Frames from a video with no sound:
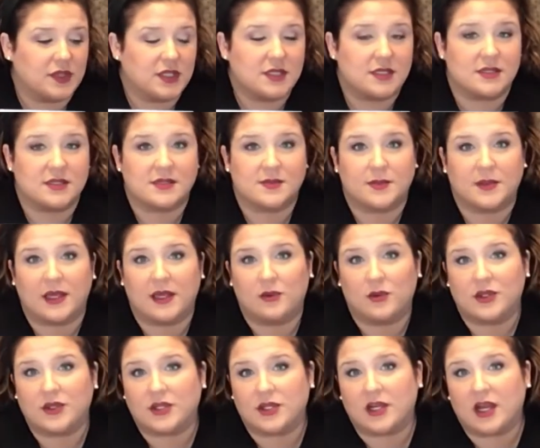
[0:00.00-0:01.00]
display
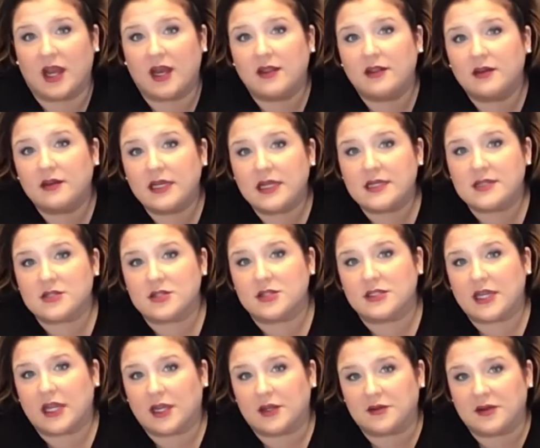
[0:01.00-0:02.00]
with your other Easter
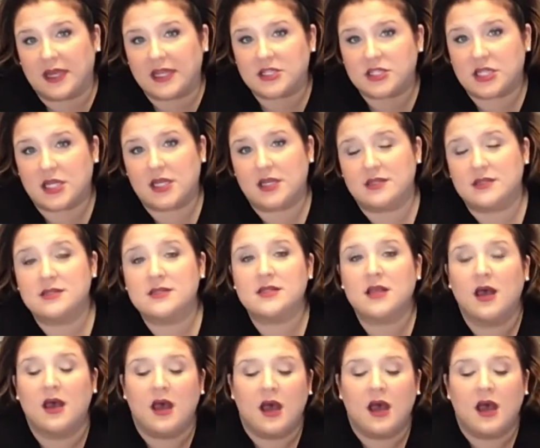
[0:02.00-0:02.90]
decorations.